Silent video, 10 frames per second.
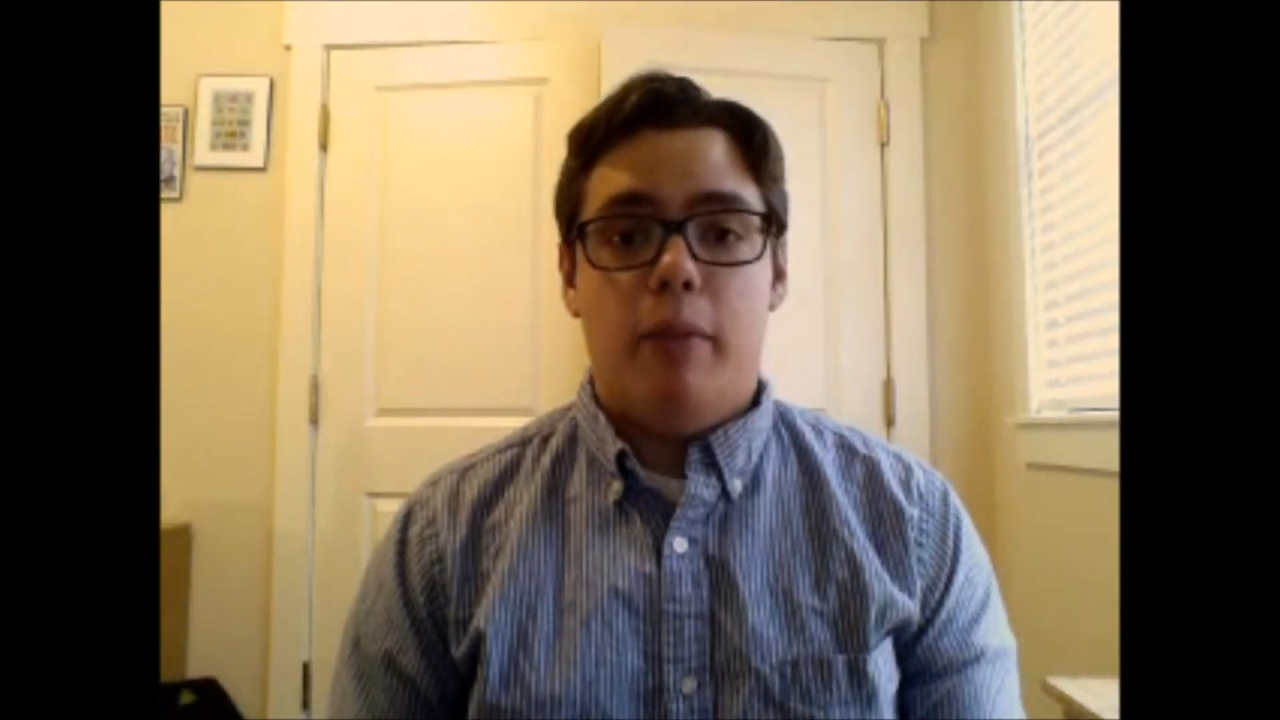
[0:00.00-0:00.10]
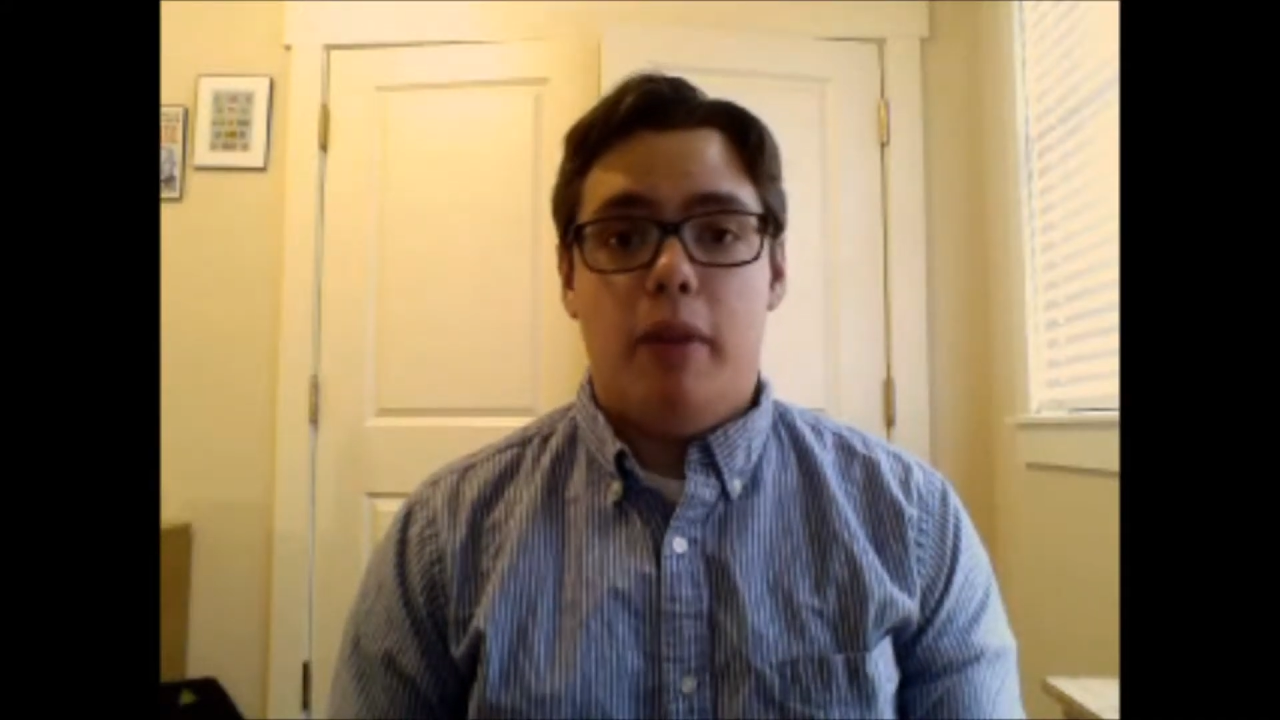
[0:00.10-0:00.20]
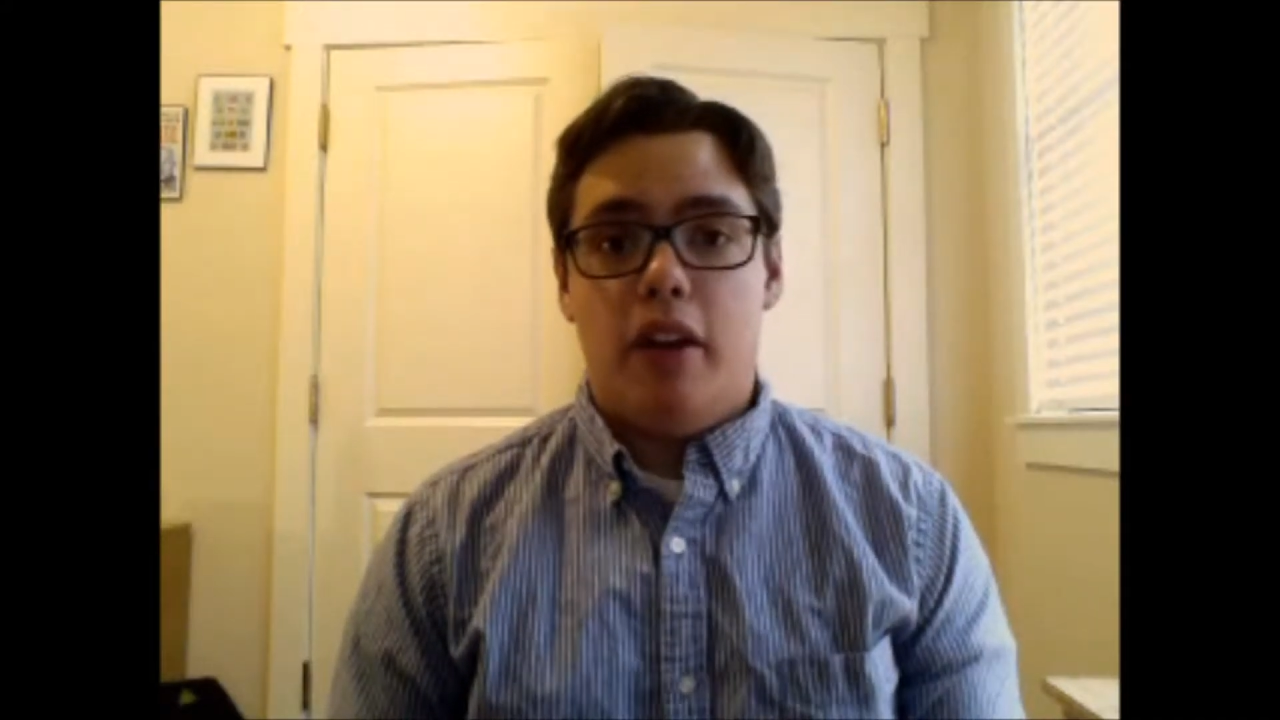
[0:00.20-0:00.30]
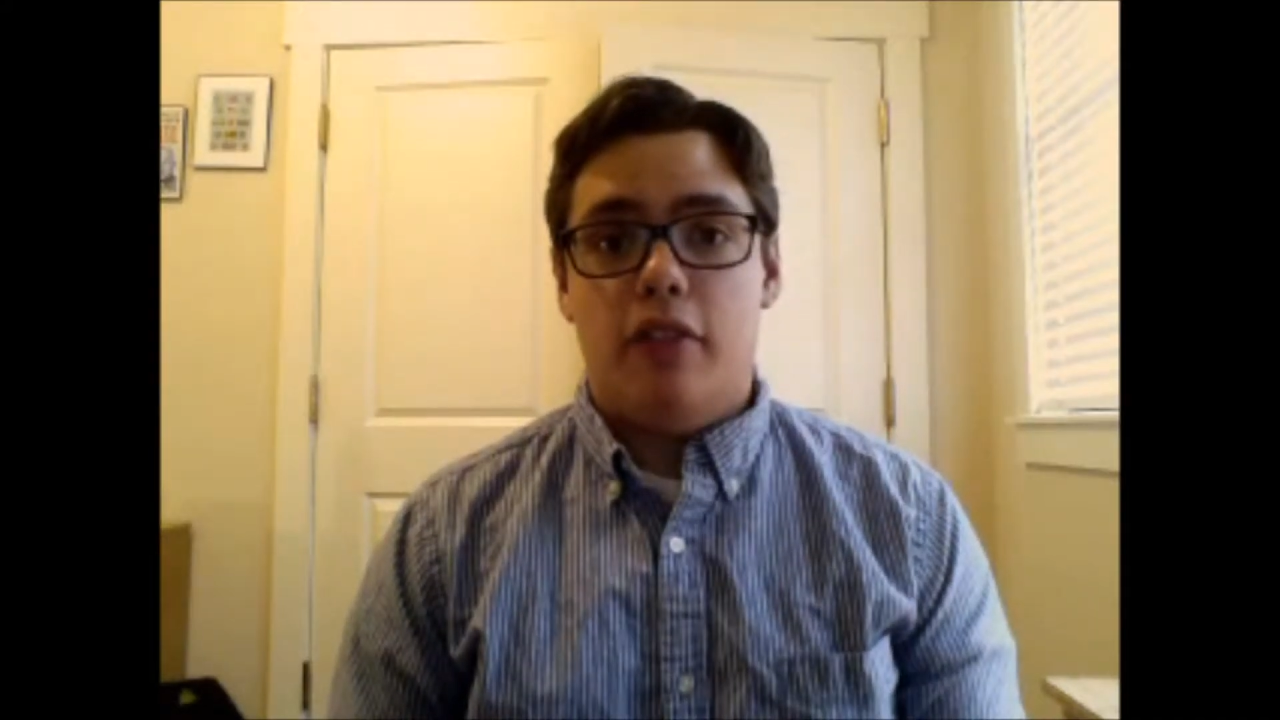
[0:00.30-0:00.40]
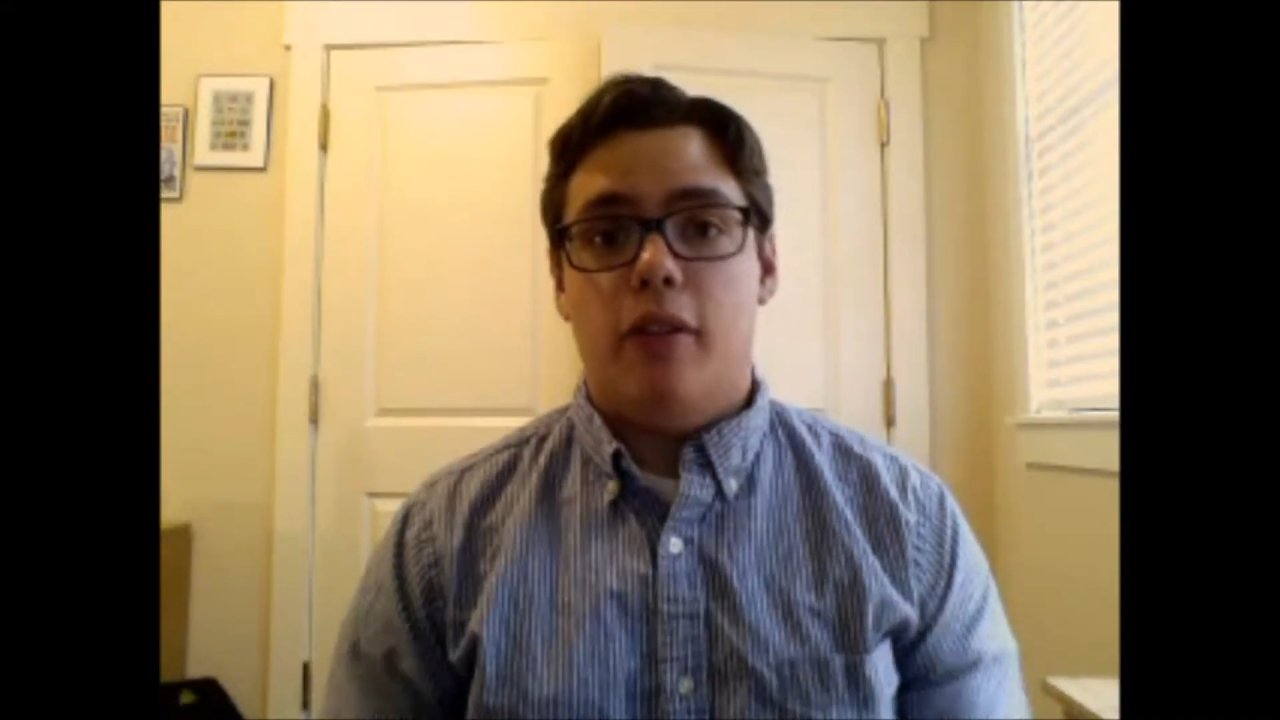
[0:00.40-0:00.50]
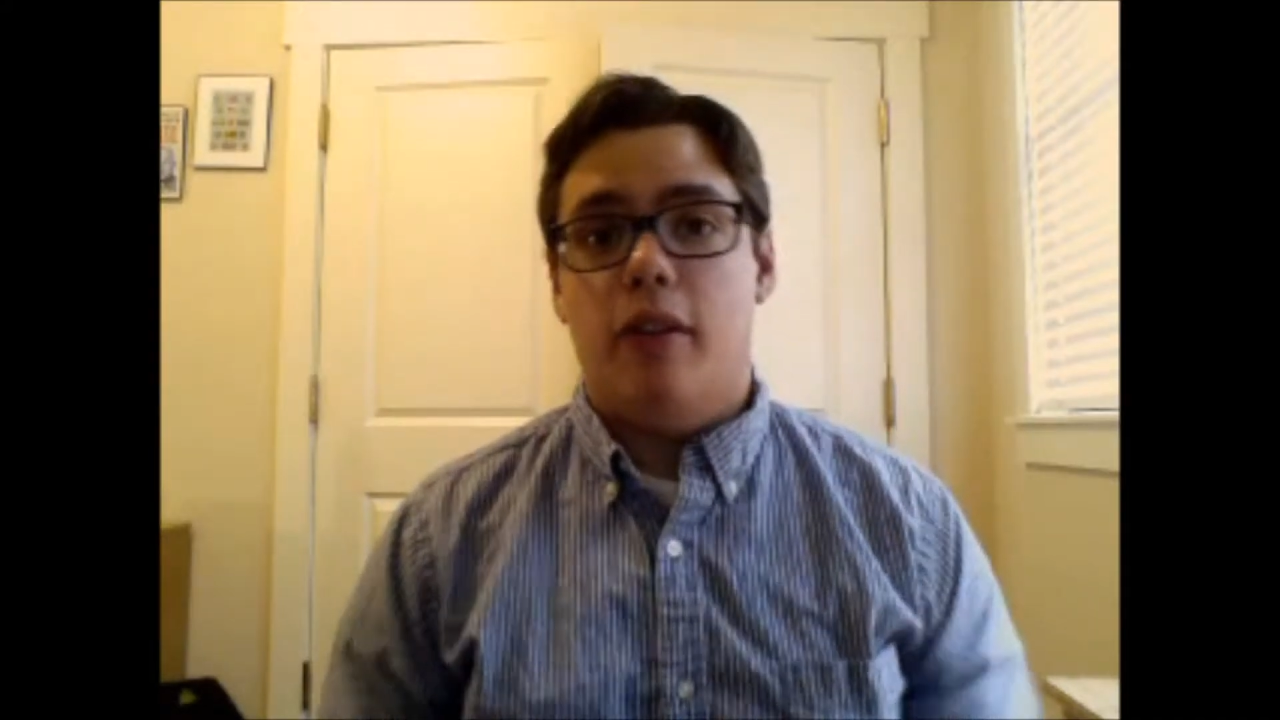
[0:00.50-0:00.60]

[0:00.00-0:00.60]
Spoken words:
VBS,